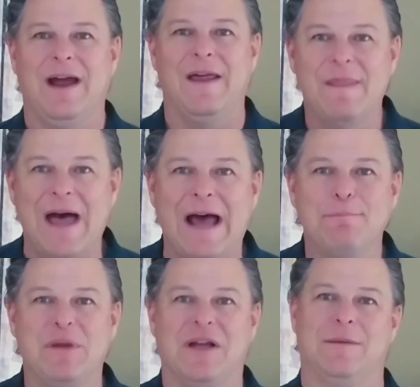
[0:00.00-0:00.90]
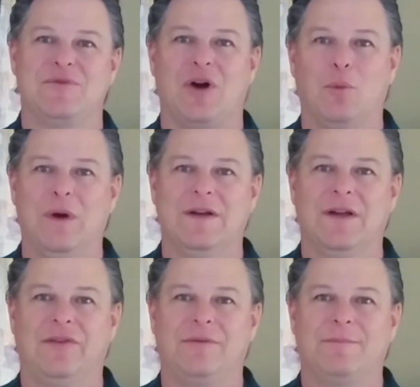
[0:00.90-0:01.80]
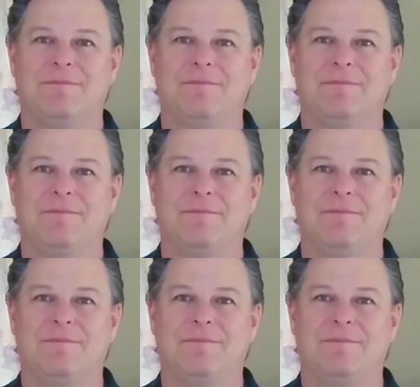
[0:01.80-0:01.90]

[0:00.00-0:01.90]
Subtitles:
and that becomes our witness.